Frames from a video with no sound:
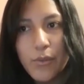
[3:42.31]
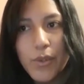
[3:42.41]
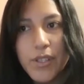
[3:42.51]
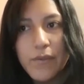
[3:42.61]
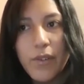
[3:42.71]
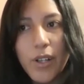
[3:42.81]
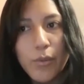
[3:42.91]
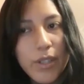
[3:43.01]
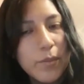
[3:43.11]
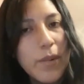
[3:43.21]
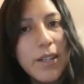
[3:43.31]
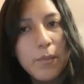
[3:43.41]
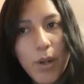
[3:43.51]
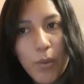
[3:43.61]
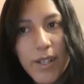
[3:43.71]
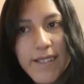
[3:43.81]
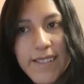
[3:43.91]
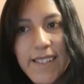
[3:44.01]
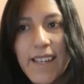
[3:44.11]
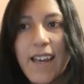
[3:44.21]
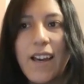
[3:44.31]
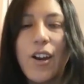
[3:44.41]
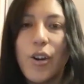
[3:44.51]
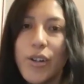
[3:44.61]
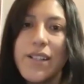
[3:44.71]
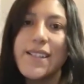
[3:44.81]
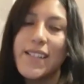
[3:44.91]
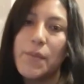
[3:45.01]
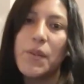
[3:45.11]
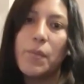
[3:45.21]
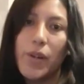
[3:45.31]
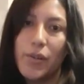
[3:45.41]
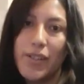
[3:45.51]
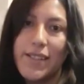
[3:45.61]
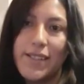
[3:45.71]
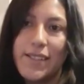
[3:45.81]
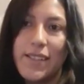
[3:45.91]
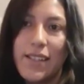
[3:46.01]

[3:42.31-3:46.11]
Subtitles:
when followed by vowels or semi-vowels.